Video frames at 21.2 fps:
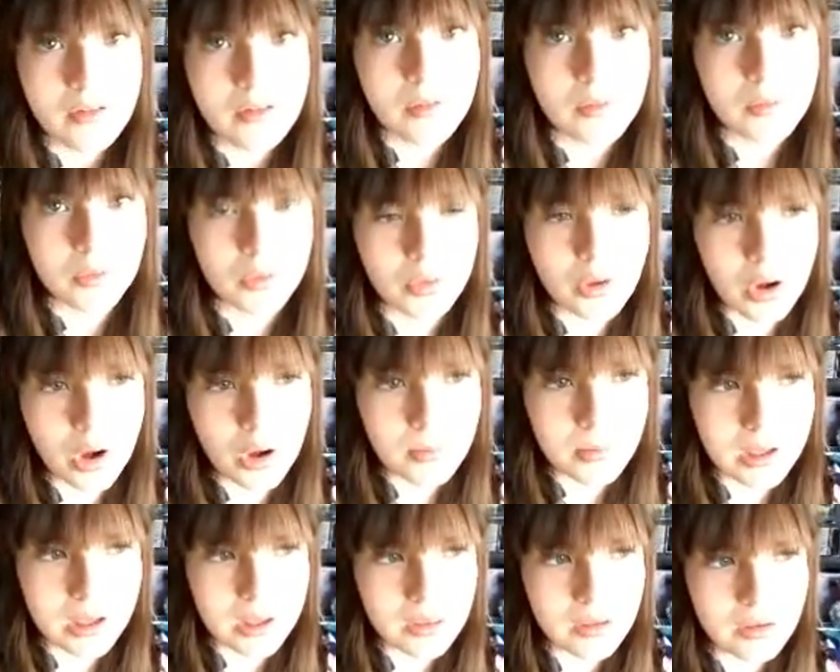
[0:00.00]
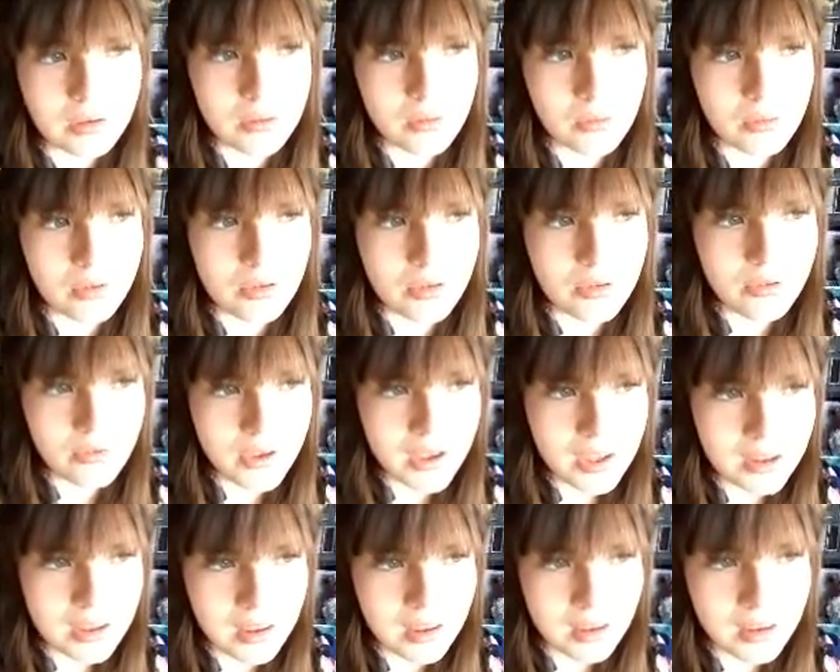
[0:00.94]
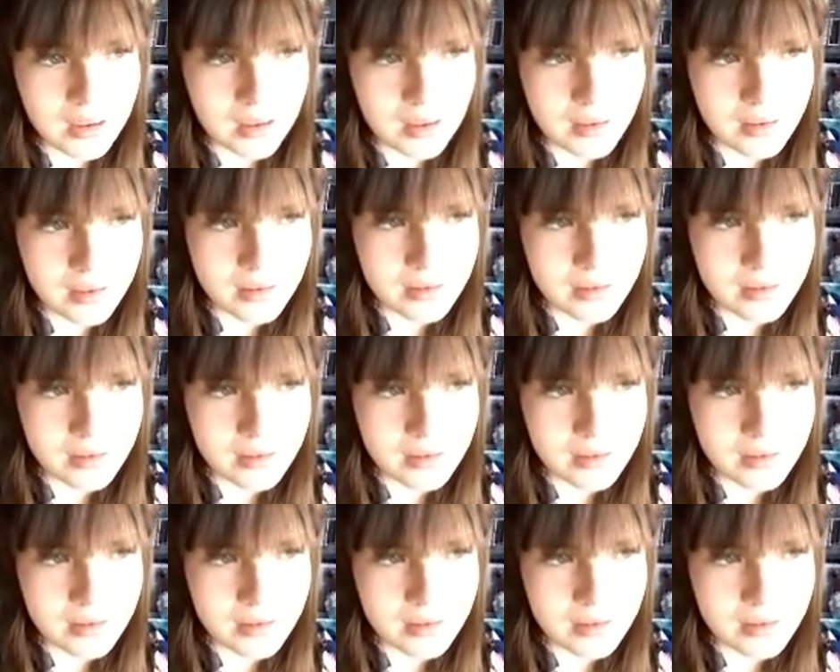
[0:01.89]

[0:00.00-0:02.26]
Dumbledore's Army, The Order of the Phoenix,